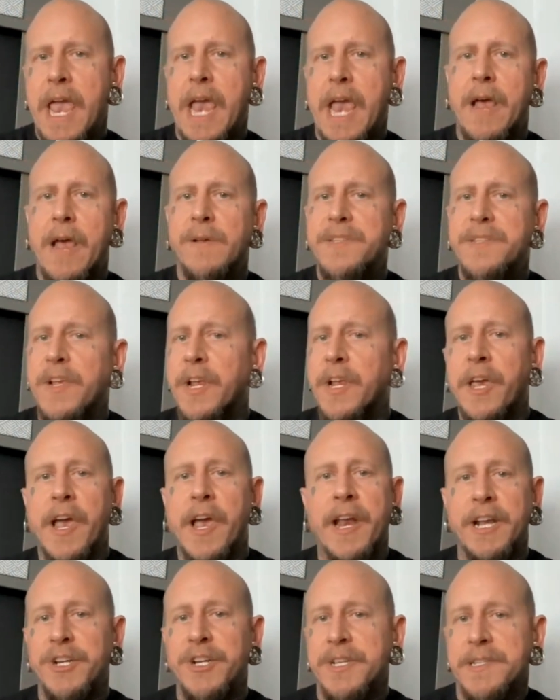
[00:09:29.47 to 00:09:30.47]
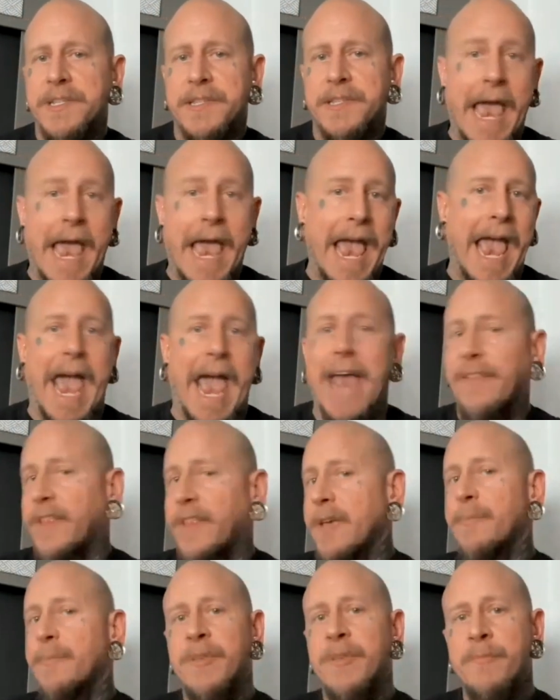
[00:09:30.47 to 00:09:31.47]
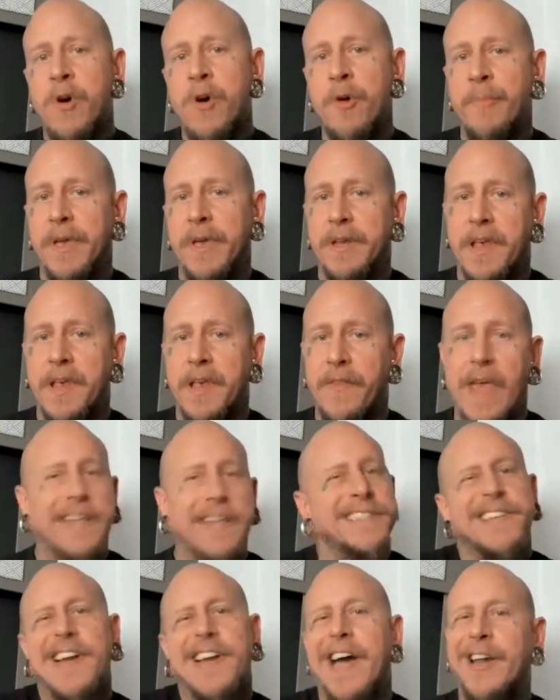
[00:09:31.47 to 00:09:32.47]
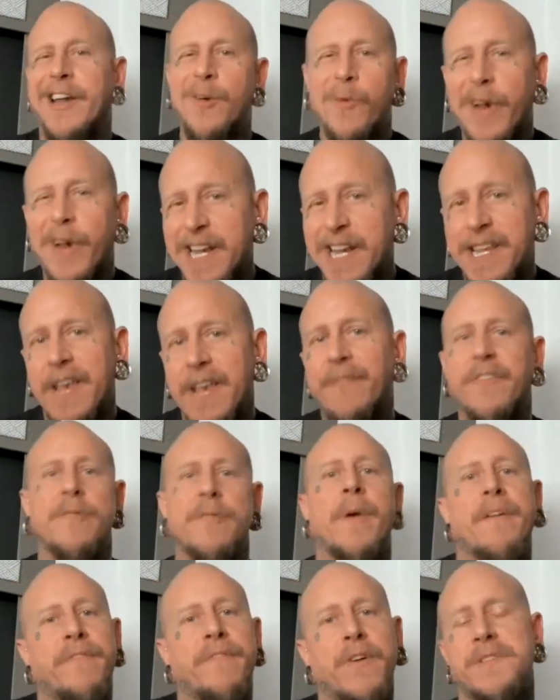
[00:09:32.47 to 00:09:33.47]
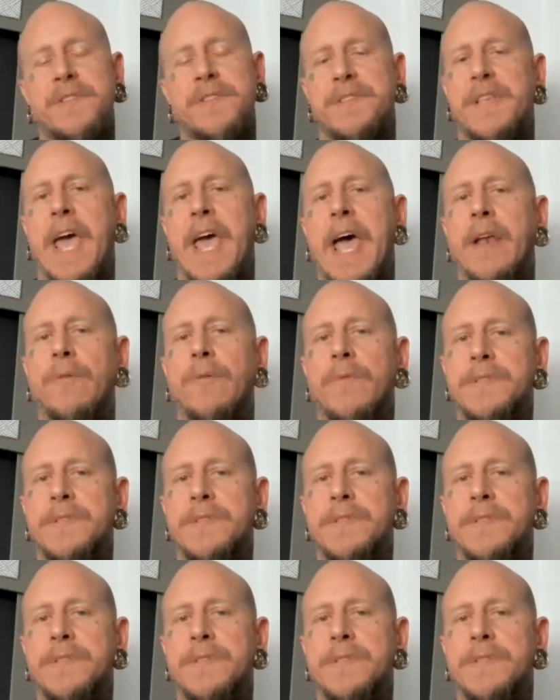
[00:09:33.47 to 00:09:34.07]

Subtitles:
And I was going to kind of just ad lib in the moment. And that's kind of what I did for my first set.